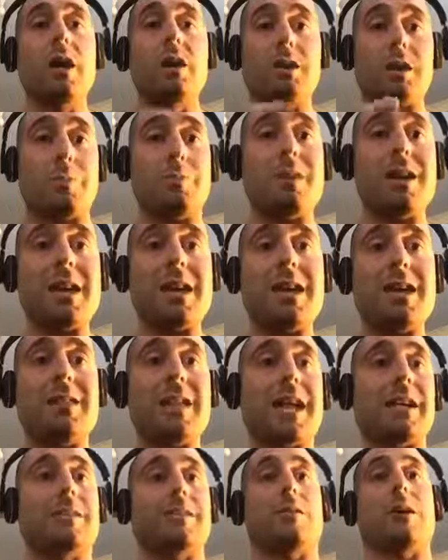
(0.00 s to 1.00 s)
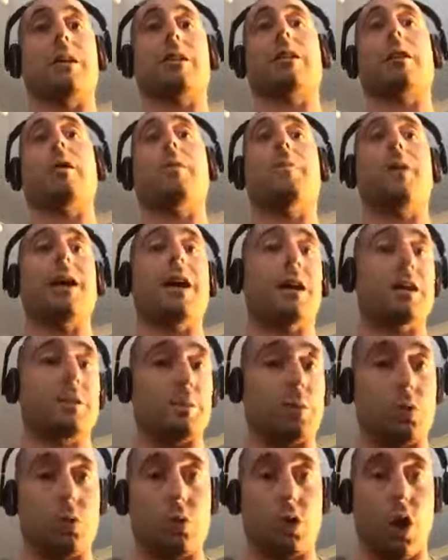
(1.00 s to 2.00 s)
To me, that's like the best
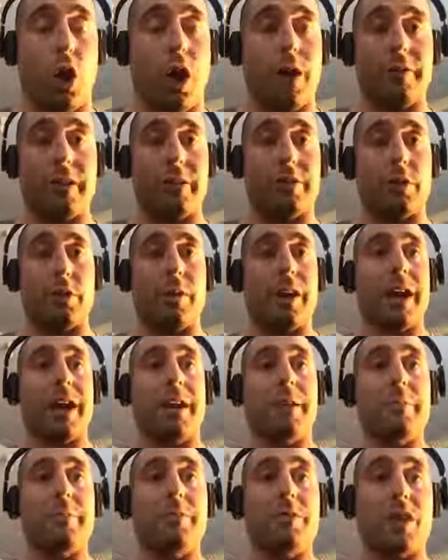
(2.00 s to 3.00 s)
book I've ever read.